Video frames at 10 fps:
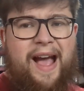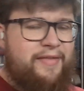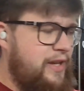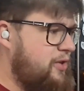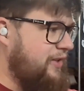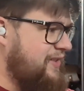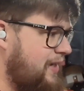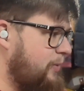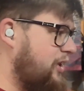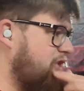You can
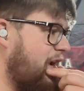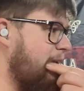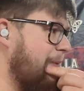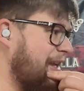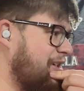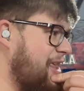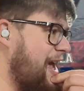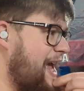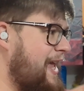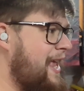see with the chain bench
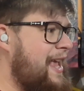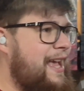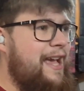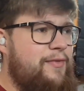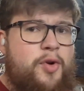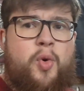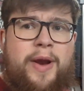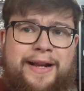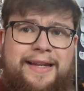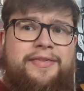there, it
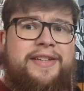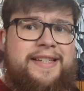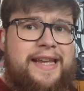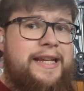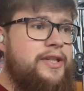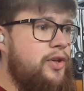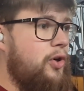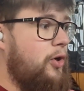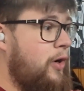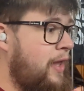quickly fatigues
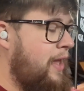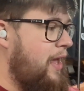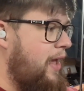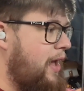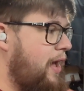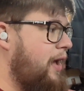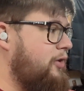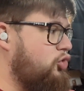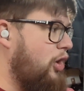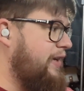your
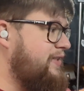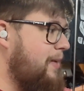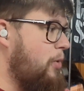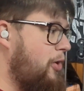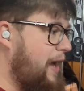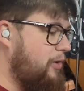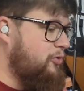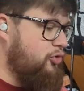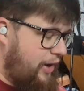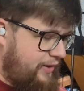tricep lockout
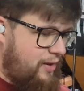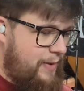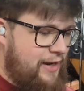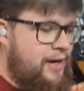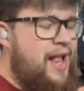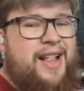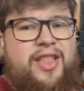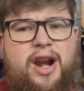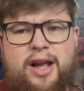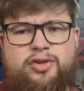strength. I mean,
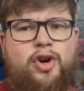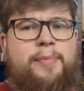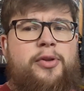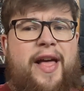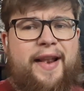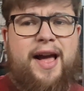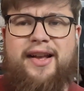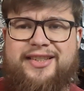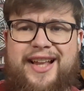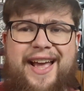the last rep on that
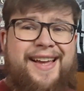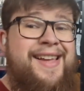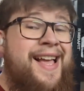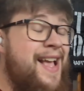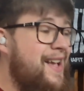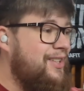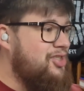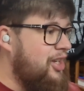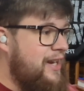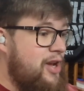last set
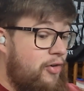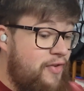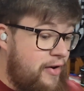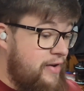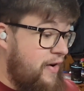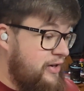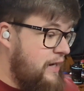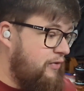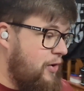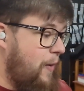suddenly got very, very
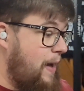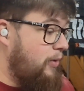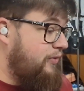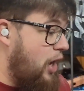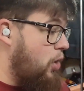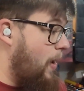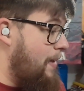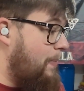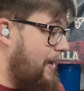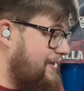difficult out of
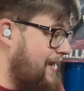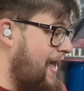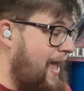nowhere, but